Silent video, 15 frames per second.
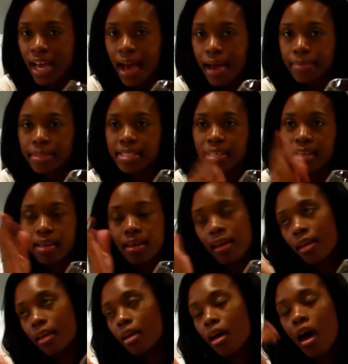I was
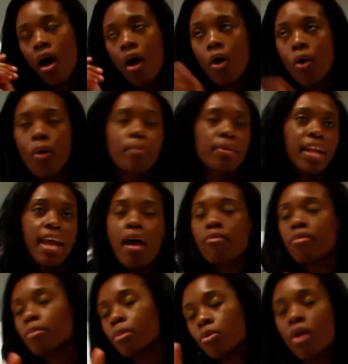thinking, oh, I'm going to have
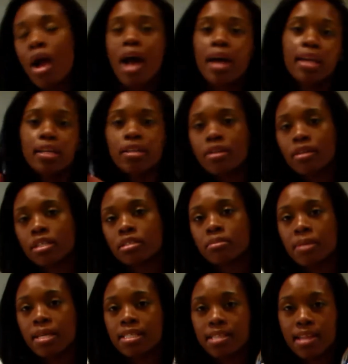a Moroccan
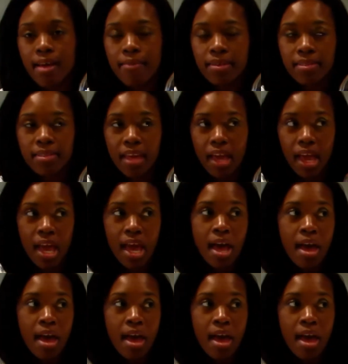Christmas and everything,